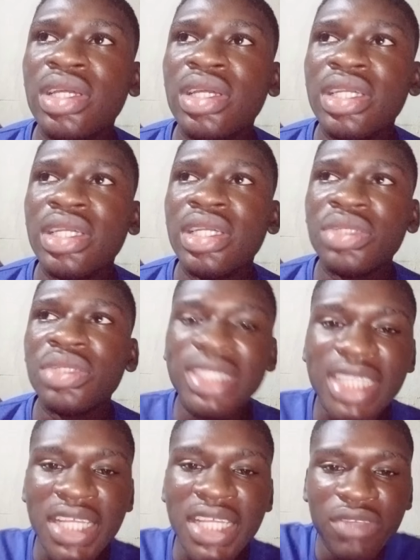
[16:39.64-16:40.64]
create a
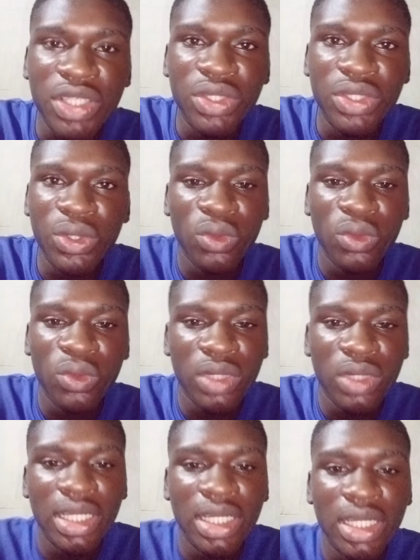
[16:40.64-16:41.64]
video
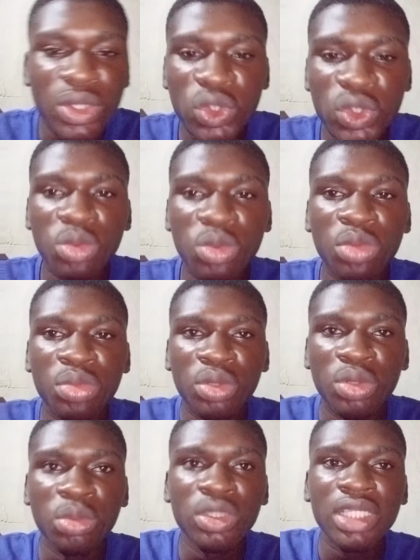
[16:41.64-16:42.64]
that YouTube will
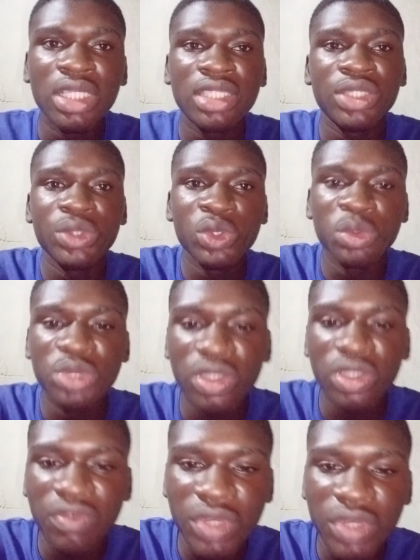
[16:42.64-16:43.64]
promote as a YouTube short
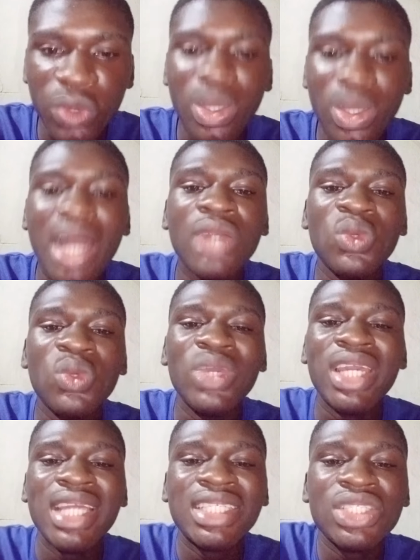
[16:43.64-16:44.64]
video and will
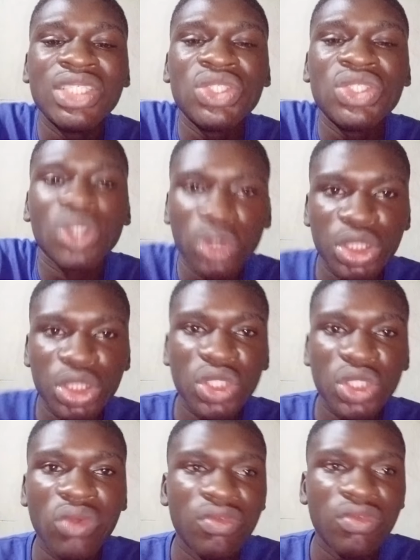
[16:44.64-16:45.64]
get the surge
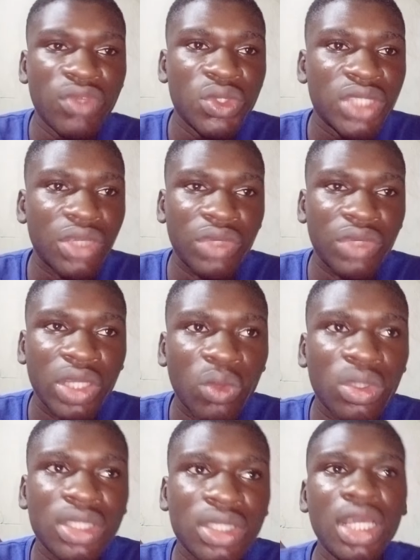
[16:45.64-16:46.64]
of views I really
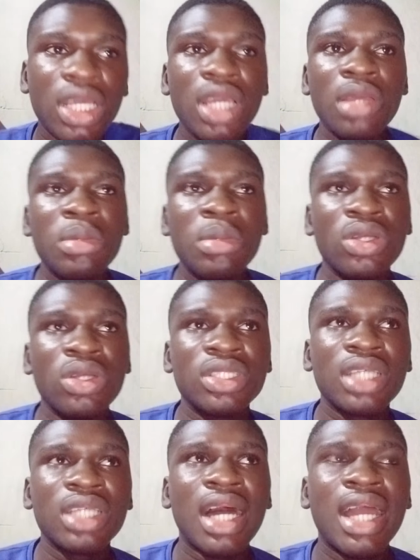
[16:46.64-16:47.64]
want. Because
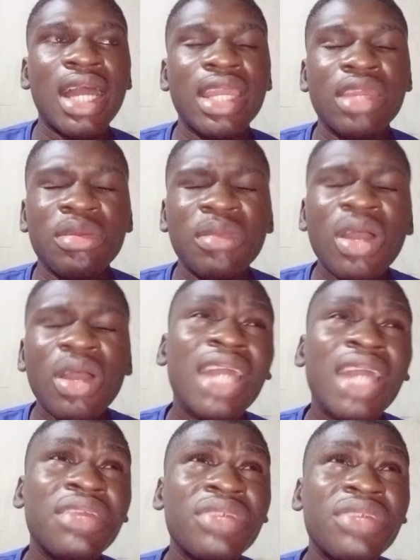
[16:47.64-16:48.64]
I can remember I
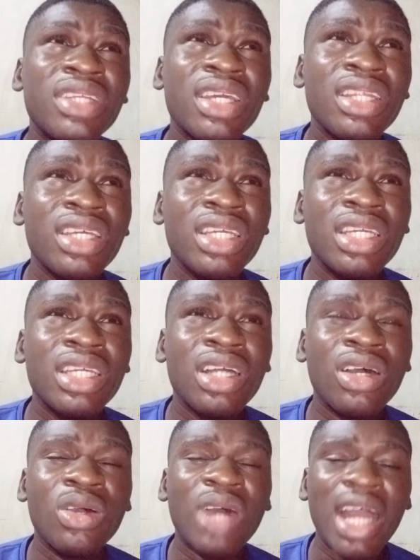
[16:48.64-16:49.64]
created,
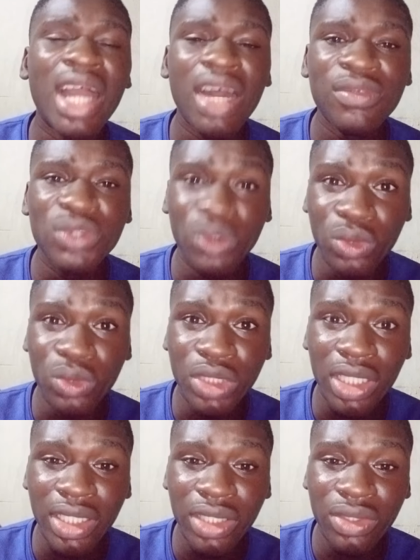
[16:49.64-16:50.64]
I have two
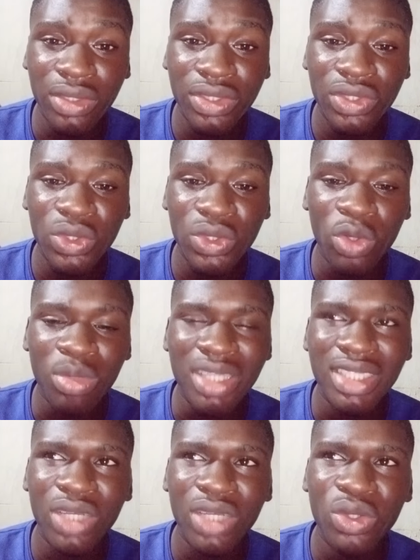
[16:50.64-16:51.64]
channels. So on my
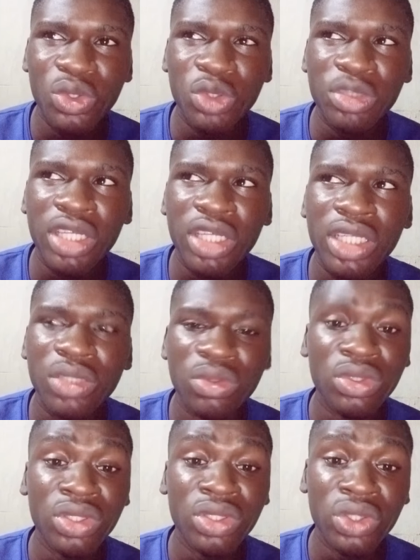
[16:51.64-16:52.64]
second YouTube channel,
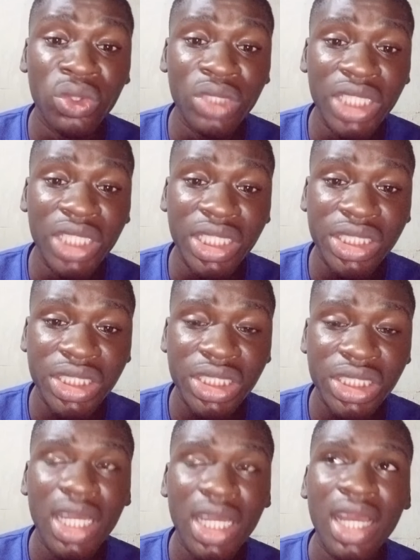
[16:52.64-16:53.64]
No Niche,
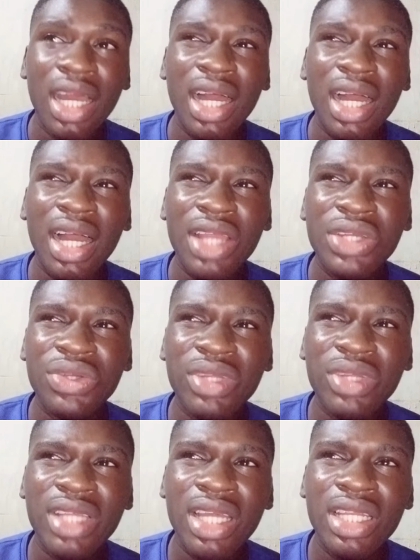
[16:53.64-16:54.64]
I
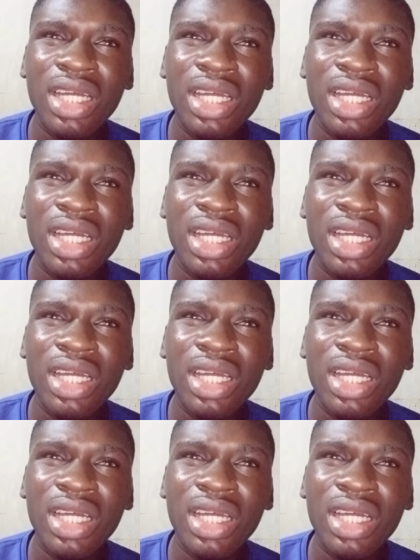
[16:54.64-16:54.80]
created,